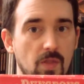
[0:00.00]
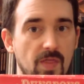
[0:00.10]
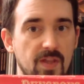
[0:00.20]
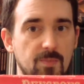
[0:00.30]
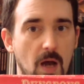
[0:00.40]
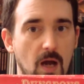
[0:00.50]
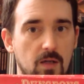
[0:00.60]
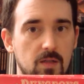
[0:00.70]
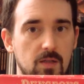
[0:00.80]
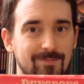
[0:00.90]
this
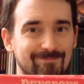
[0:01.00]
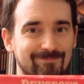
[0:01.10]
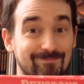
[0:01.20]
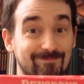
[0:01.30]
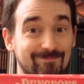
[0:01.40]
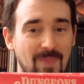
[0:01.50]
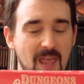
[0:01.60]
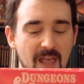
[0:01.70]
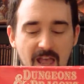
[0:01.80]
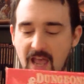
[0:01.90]
box.
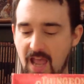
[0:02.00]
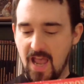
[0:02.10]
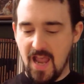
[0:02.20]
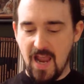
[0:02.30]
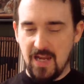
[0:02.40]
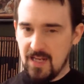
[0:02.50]
And